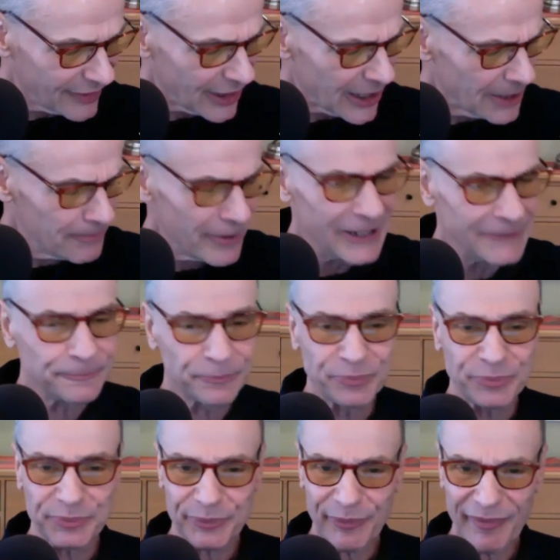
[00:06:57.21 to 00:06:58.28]
But
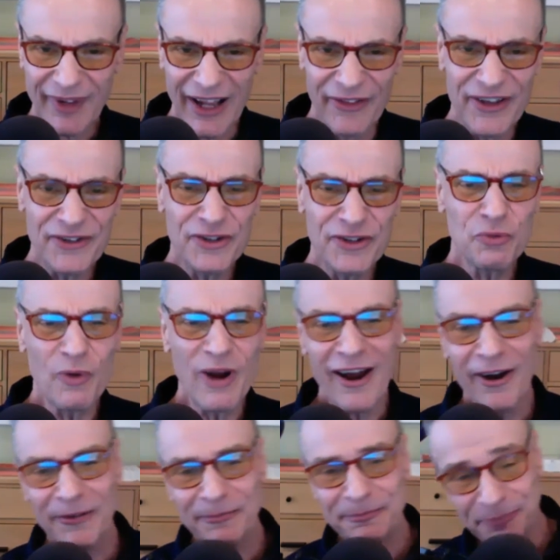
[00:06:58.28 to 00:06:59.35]
this is
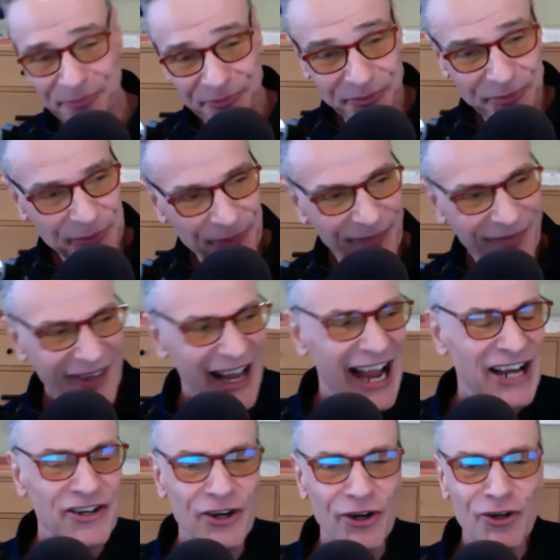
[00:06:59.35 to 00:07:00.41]
where
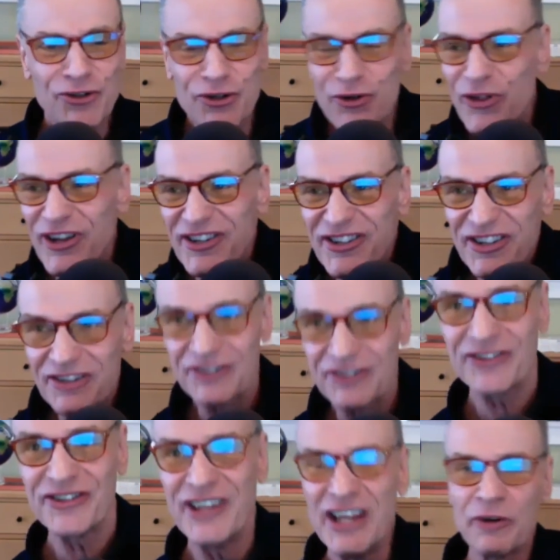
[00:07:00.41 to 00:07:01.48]
I nurture this
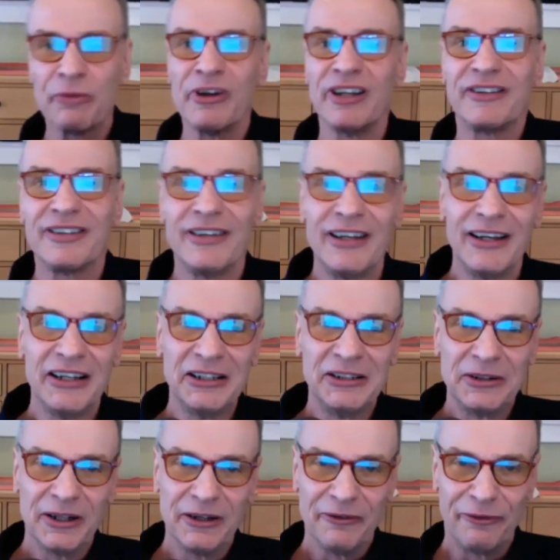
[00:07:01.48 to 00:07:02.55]
secret
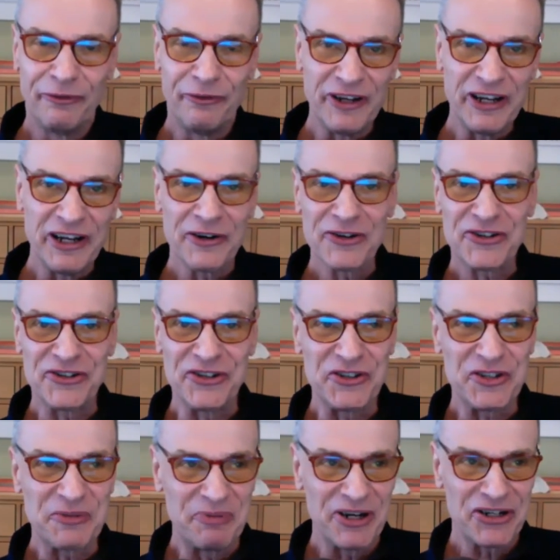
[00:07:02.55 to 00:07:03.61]
fear,
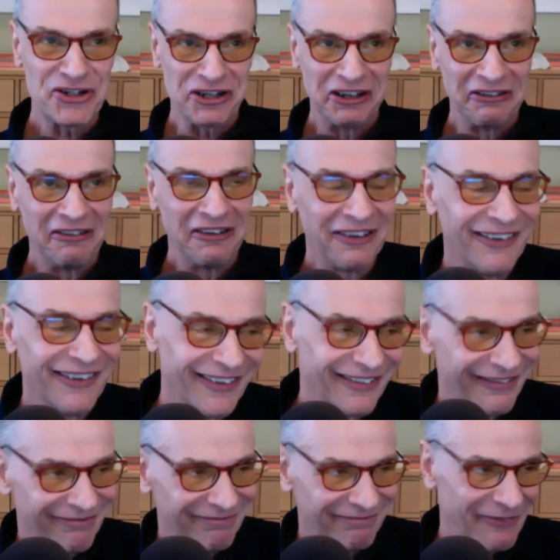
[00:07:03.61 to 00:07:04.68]
suspicion
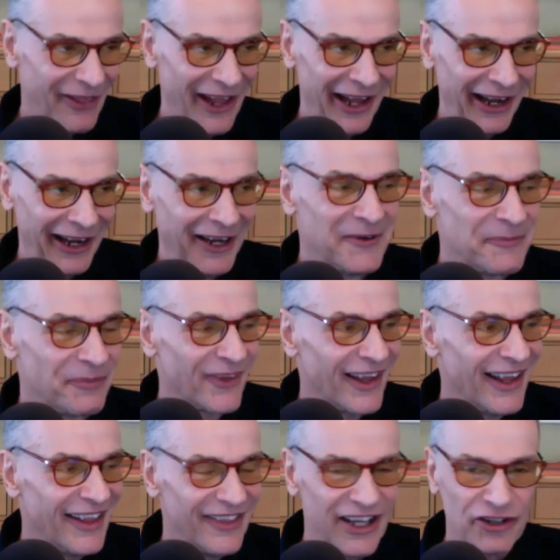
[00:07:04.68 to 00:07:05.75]
thing
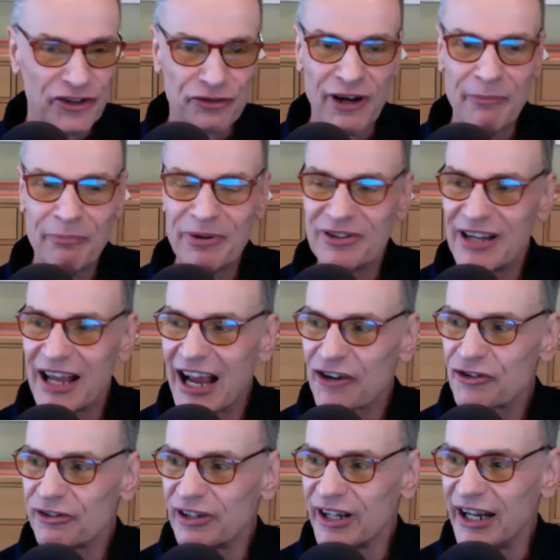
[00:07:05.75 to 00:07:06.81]
that Trump is
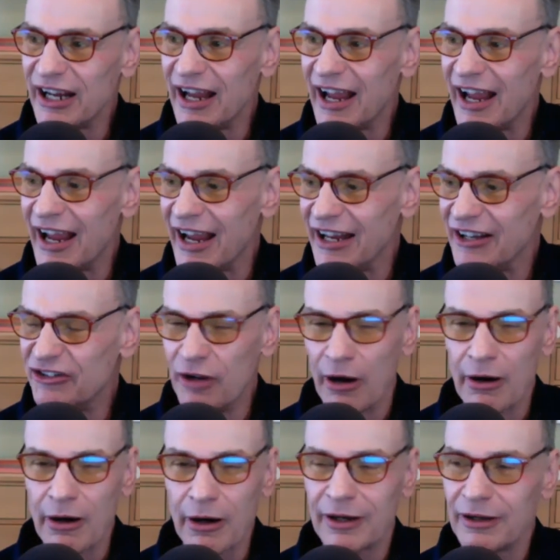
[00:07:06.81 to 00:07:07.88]
actually a
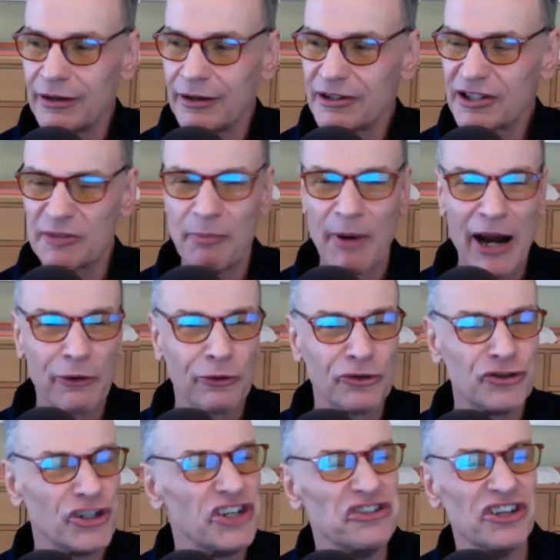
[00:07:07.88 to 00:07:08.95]
dark spiral
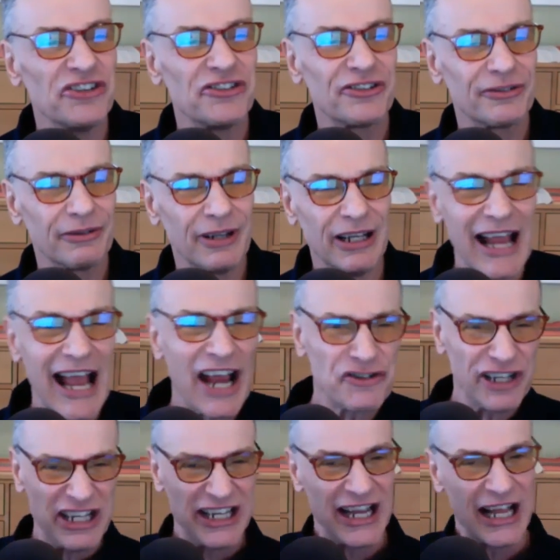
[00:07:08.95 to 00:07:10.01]
genius, and he
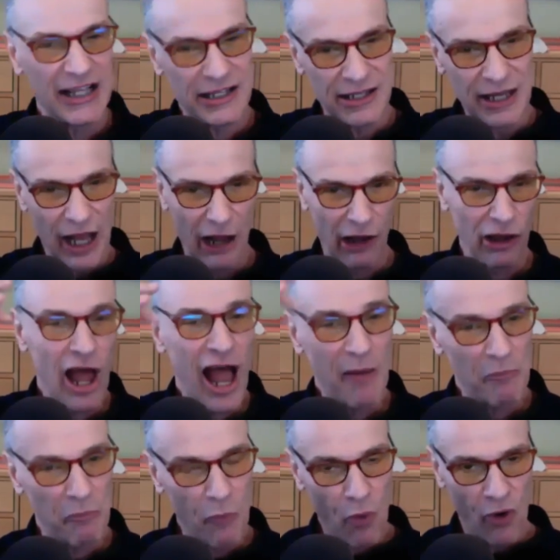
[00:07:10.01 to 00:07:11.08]
actually gets a
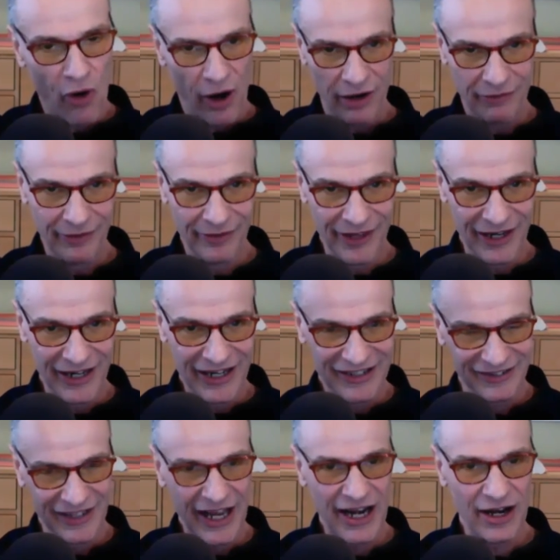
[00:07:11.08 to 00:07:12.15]
lot more than he's
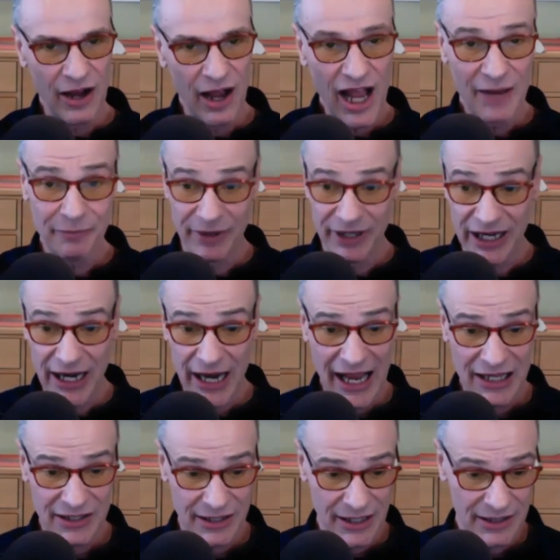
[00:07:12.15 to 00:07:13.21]
letting on, but he
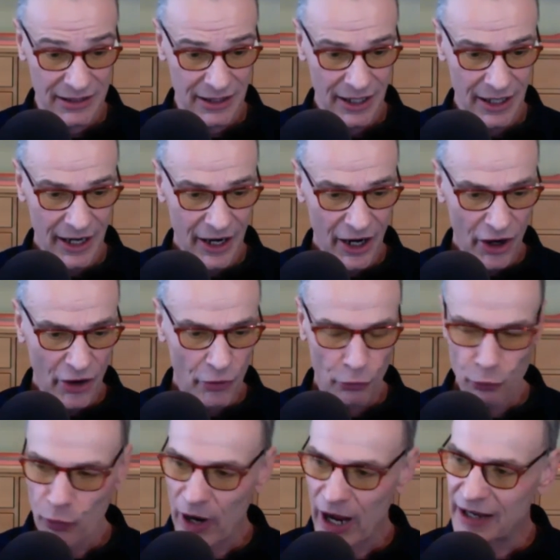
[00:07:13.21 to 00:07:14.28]
has this
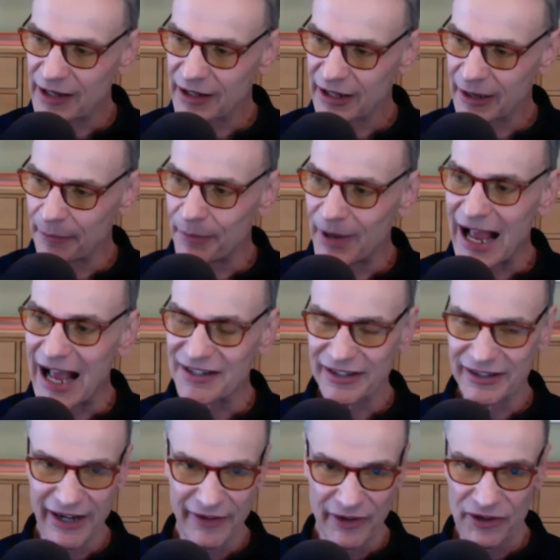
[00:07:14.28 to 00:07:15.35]
red
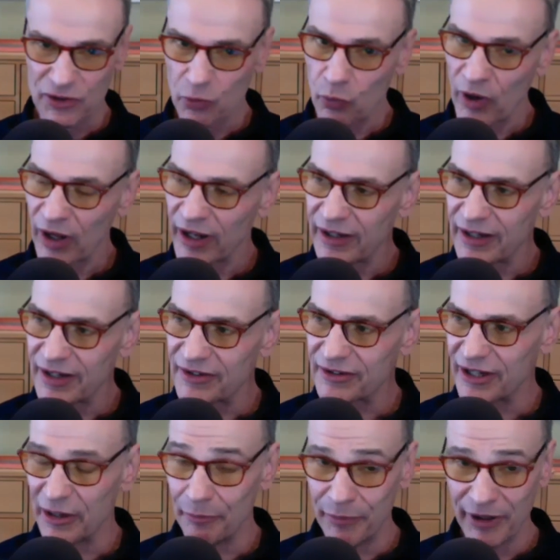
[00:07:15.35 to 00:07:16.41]
capacity, this willingness
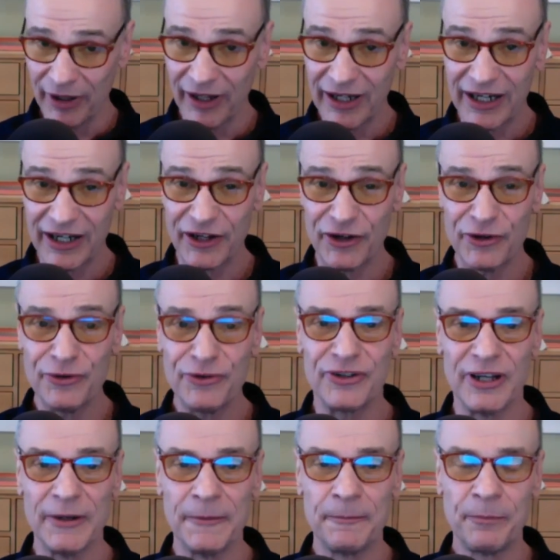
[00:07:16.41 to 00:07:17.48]
and ability to use
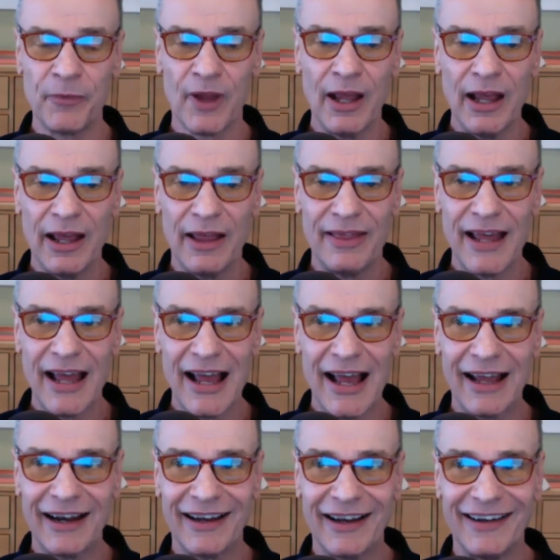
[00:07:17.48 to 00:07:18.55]
it
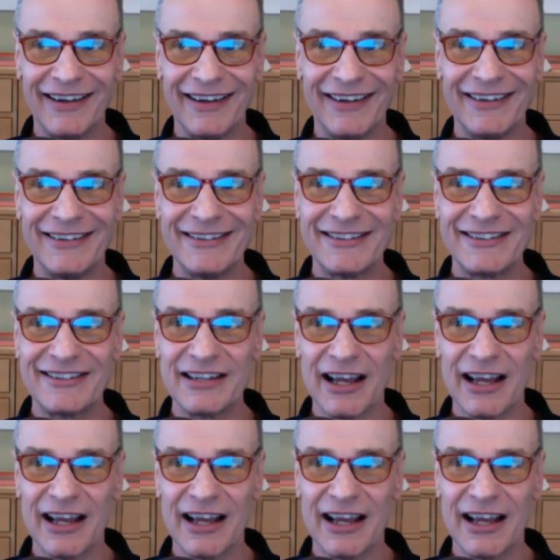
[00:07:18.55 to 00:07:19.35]
that is,